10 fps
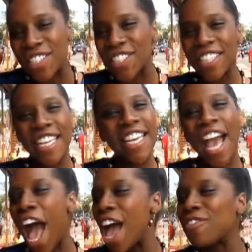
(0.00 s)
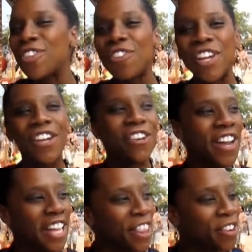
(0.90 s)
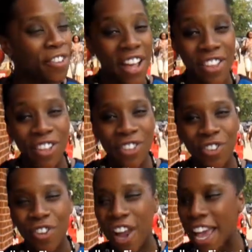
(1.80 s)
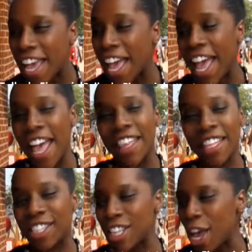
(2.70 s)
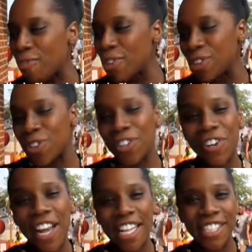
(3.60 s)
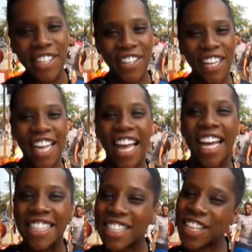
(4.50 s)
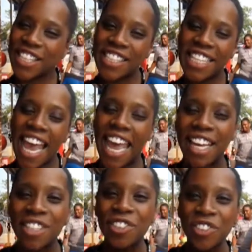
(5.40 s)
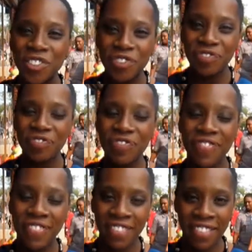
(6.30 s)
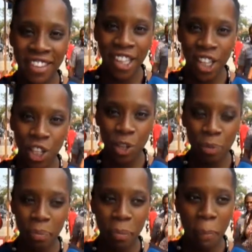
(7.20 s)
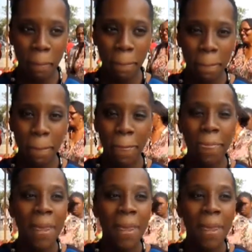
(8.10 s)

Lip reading: Angelique. I'm doing great. The weather's great. The samples were great, so it's a good day. So tell us a little bit about yourself, Angelique.